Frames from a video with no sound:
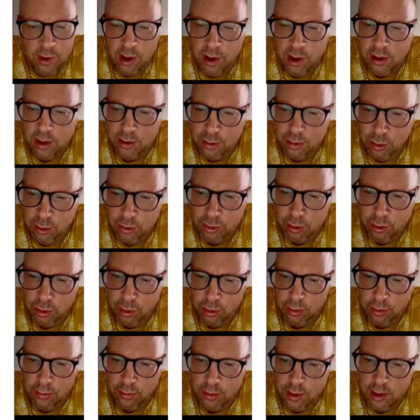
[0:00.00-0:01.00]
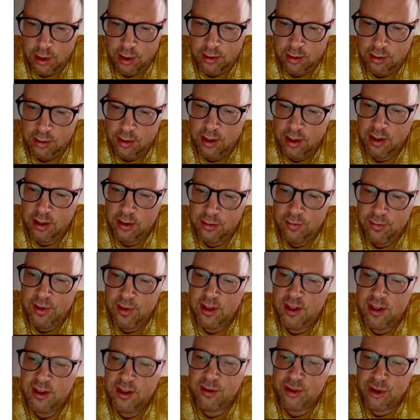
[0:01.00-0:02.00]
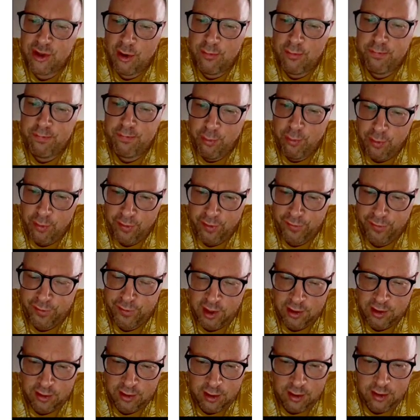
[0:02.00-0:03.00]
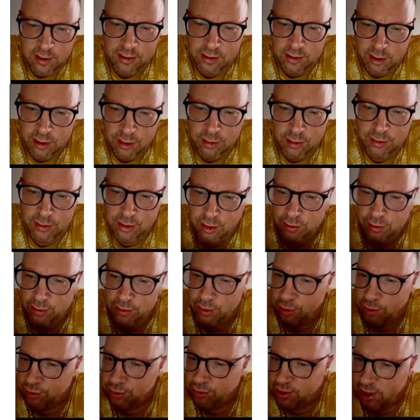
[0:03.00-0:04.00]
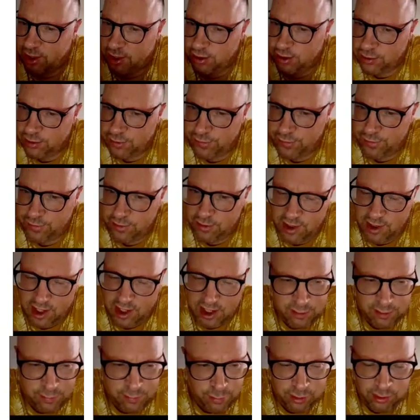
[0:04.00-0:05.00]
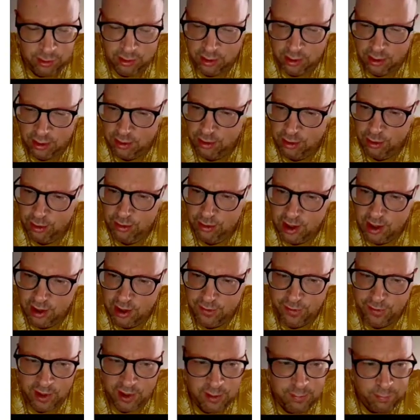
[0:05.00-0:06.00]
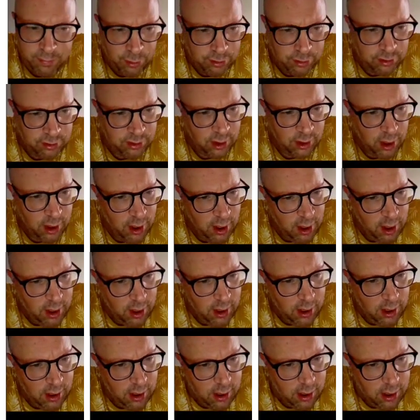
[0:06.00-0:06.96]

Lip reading: that we are in control, and we need to show proof of that. So those kind of dashboards, those kind of reports